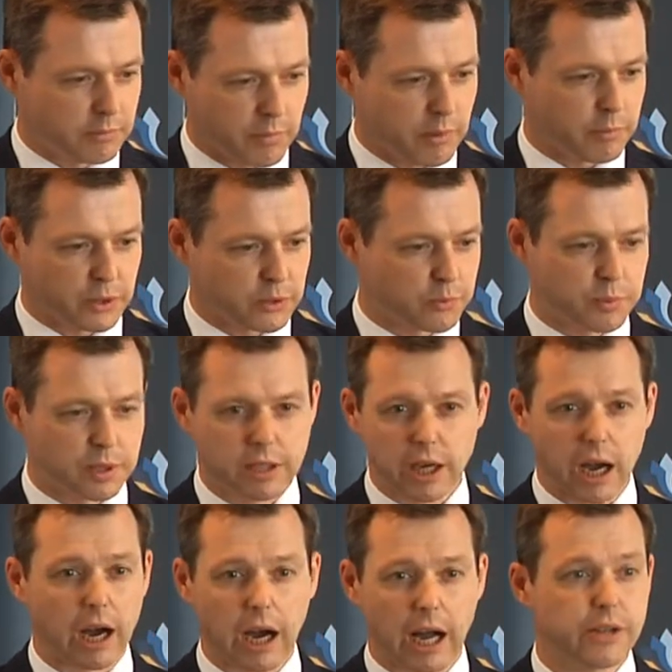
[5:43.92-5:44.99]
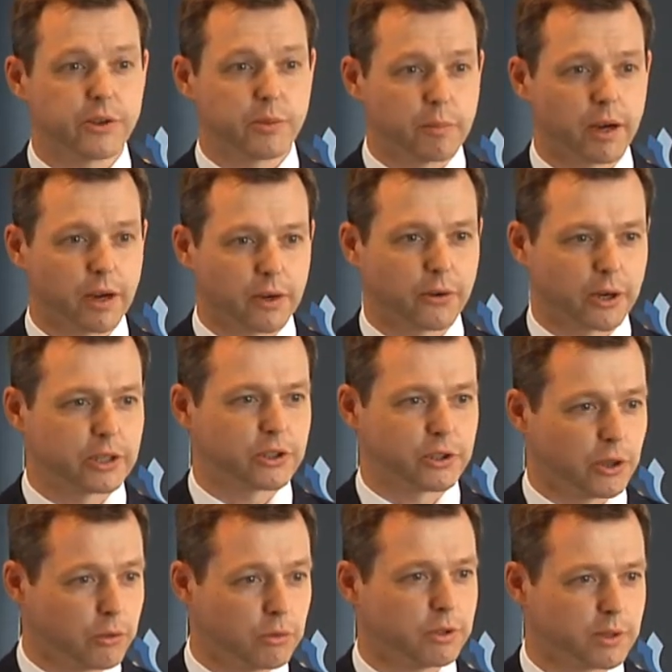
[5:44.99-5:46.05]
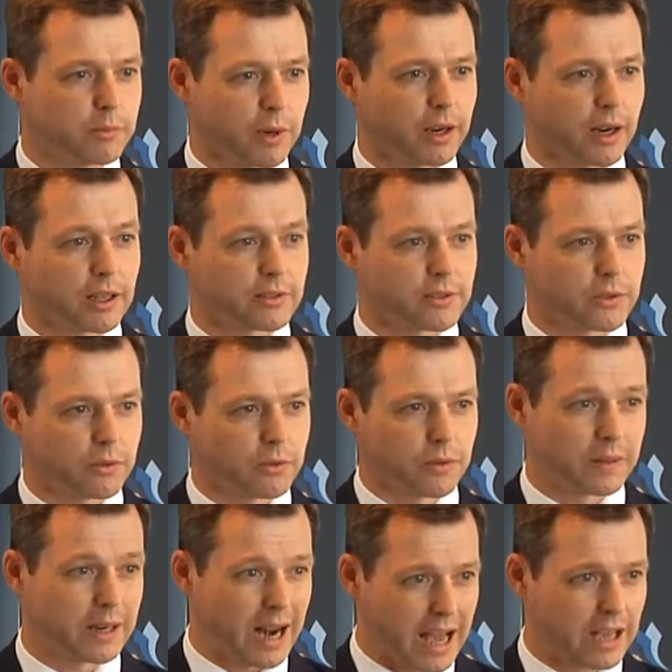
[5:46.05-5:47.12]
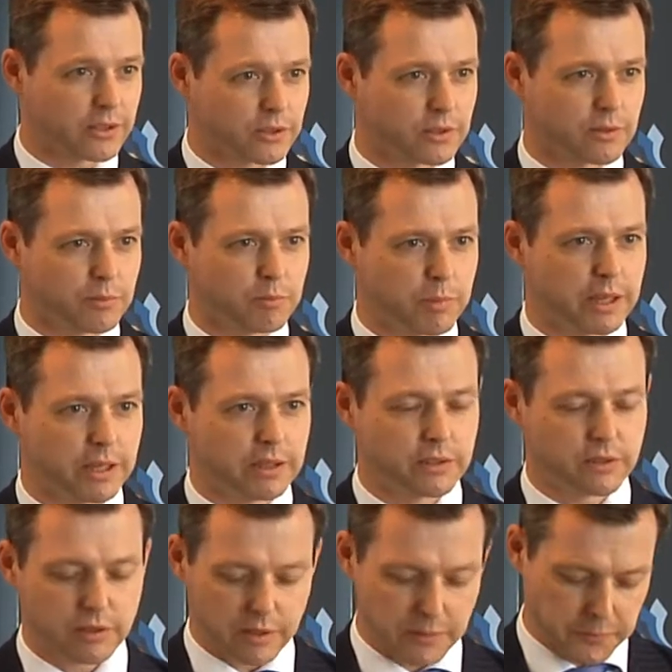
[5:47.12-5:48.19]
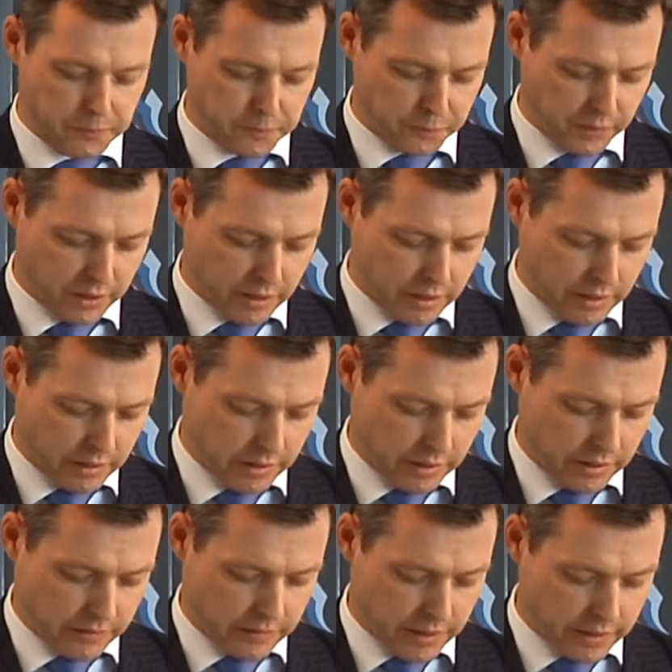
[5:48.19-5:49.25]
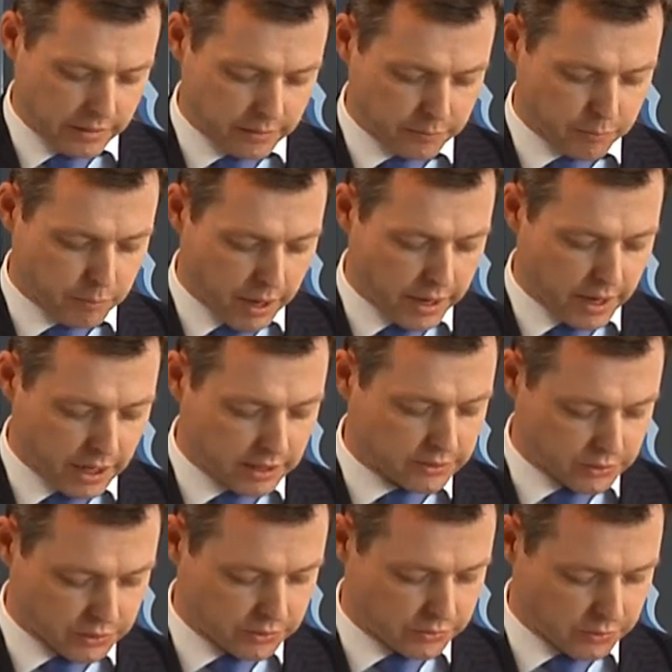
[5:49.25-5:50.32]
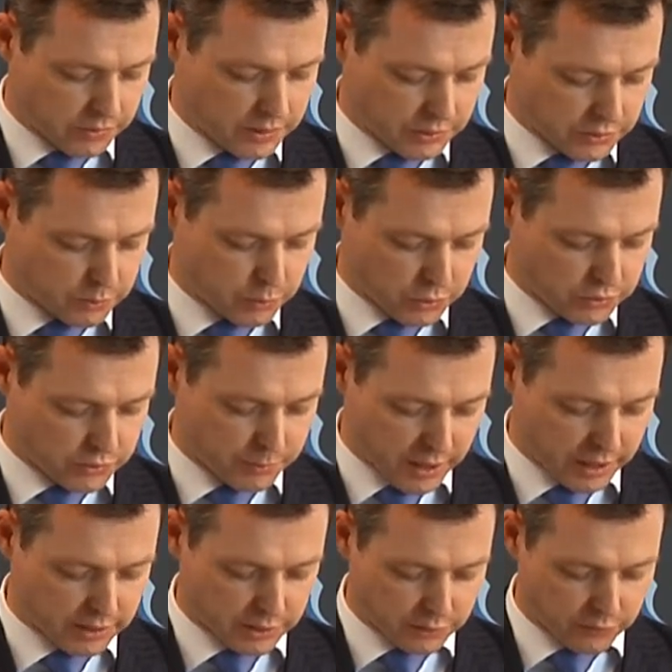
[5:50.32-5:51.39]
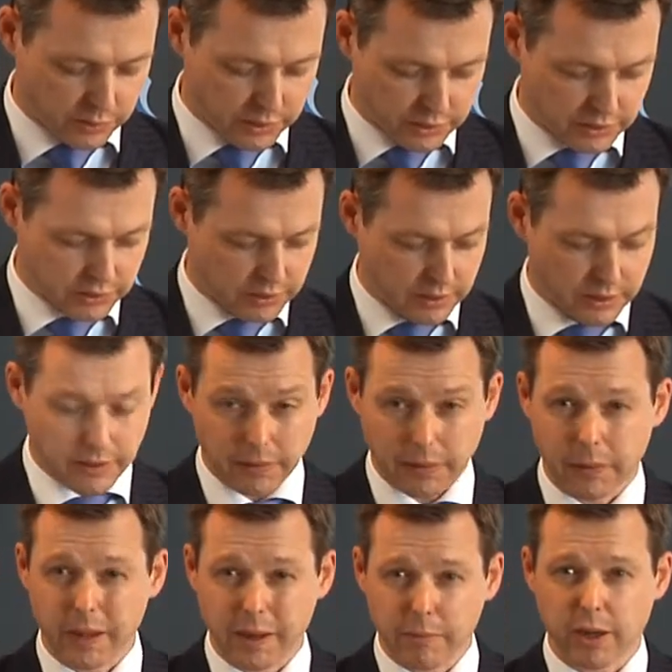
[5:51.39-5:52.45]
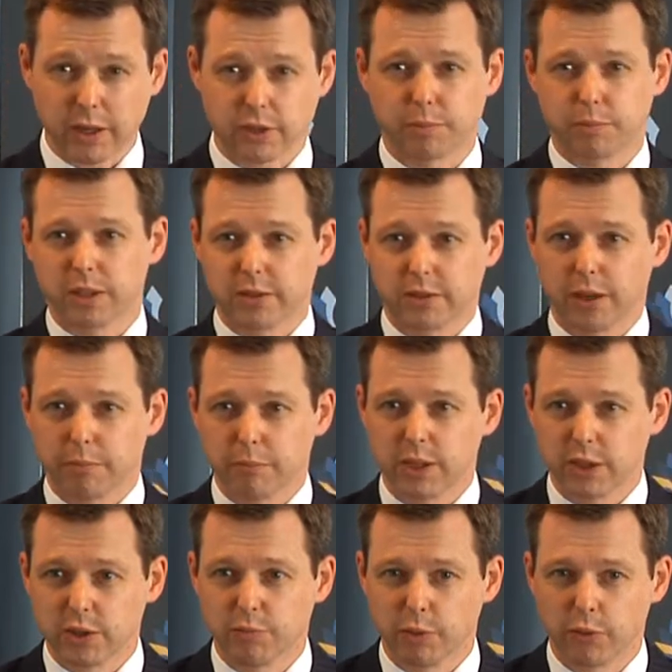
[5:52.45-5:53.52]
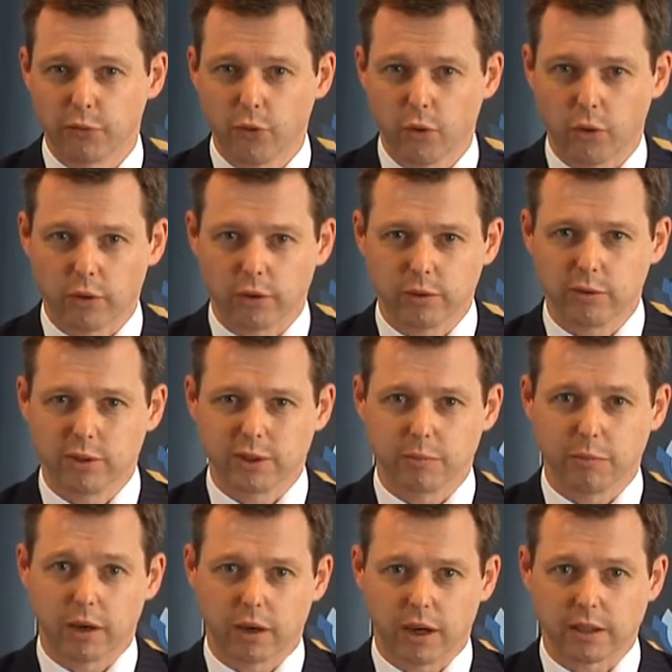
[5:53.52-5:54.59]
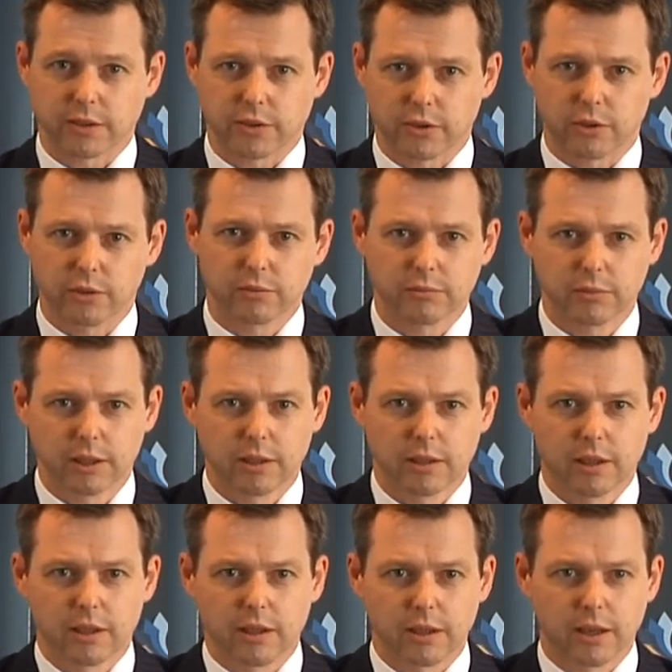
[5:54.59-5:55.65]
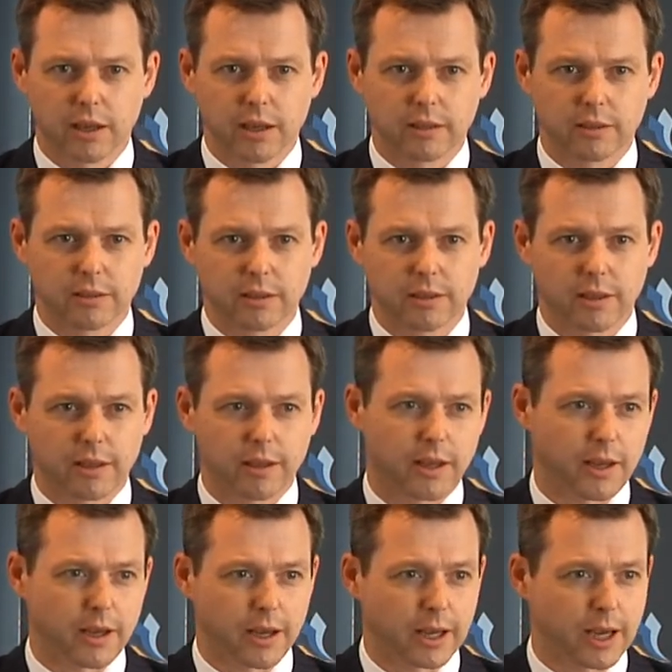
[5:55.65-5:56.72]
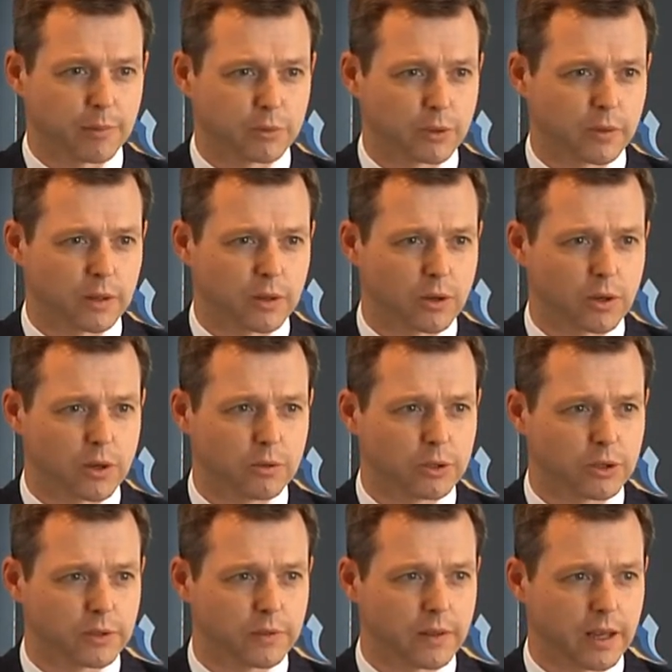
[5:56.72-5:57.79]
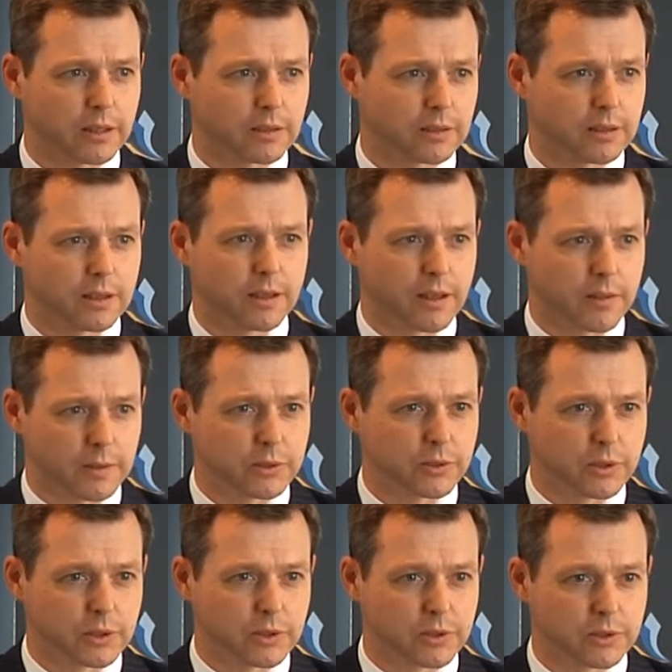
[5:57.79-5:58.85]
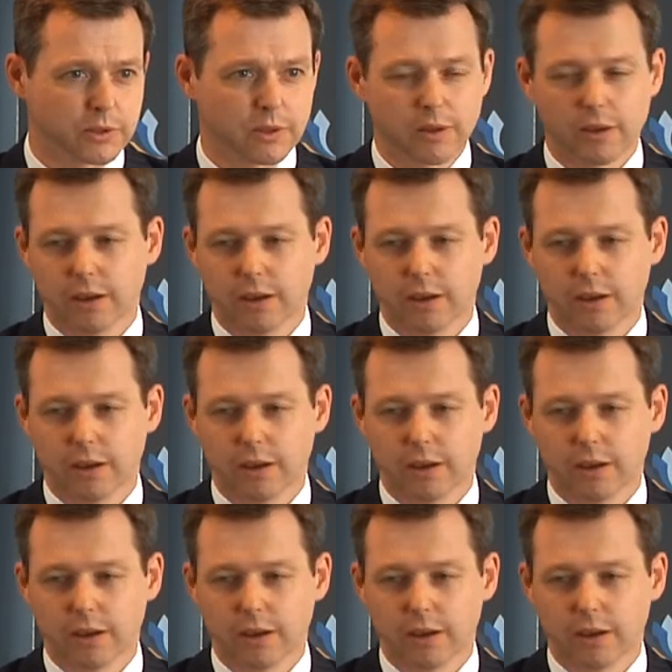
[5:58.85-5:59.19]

must be ultima ratio, ultima ratio, the last means, then my answer to this perspective is that there must be some means before ultima ratio. And I come to the conclusion that this is